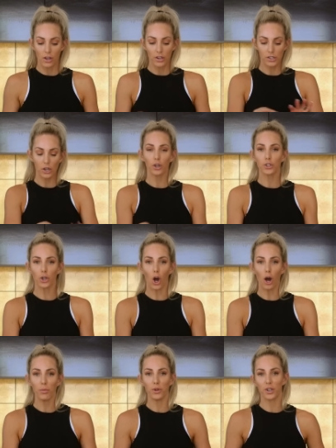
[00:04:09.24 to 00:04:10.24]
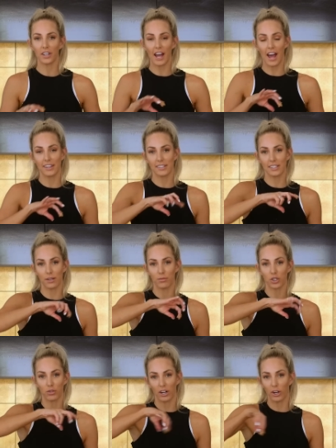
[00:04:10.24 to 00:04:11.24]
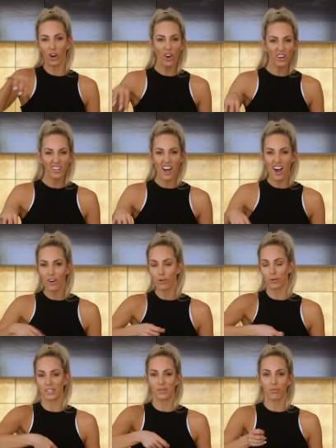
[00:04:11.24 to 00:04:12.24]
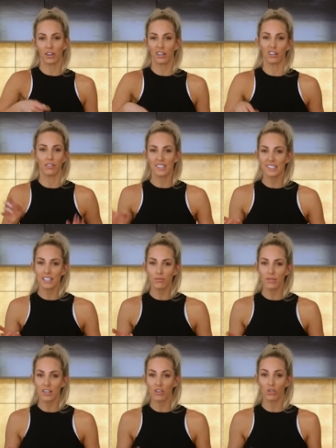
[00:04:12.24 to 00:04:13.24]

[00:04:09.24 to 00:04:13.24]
So on top, you could add some shredded coconut or a sprinkle of cinnamon,